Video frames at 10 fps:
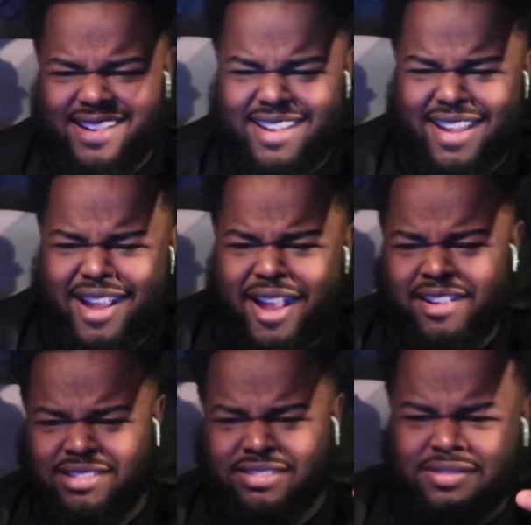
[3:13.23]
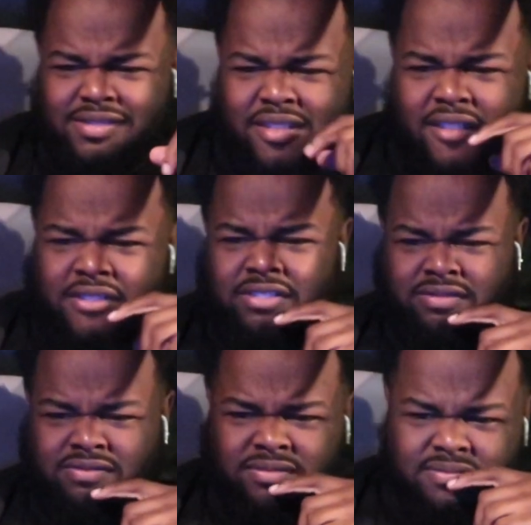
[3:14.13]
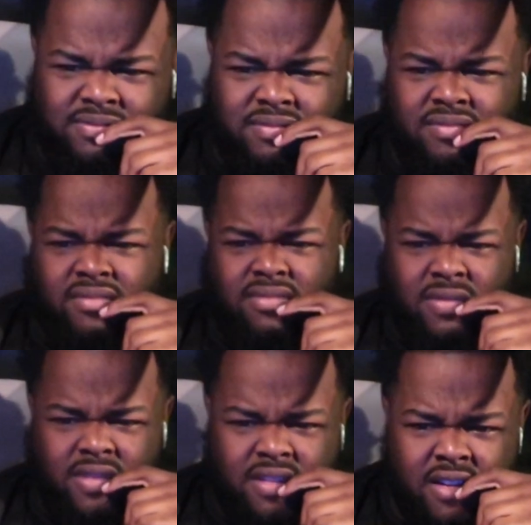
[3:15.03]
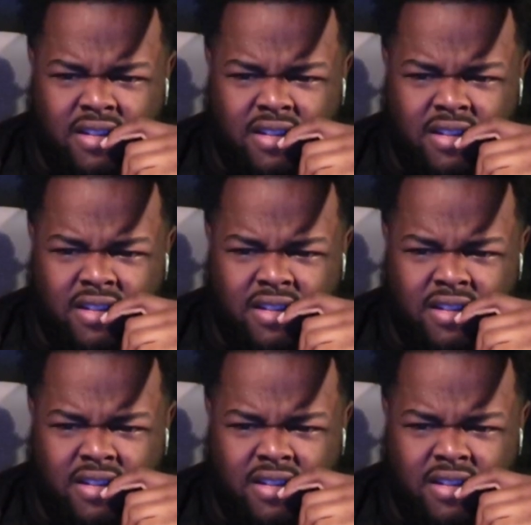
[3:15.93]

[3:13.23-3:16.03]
(silence)